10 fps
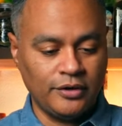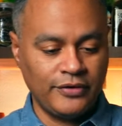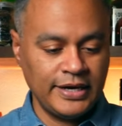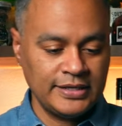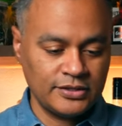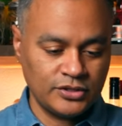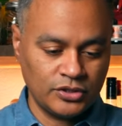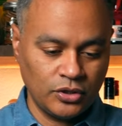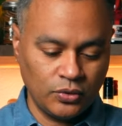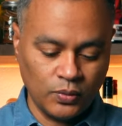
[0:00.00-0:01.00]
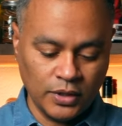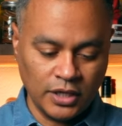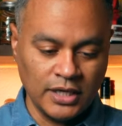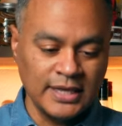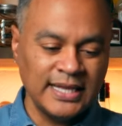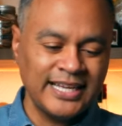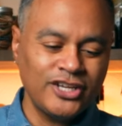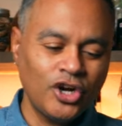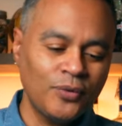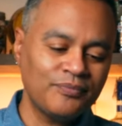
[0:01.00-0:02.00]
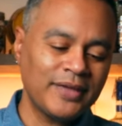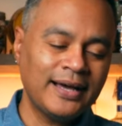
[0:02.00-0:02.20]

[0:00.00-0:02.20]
All right, so, you know,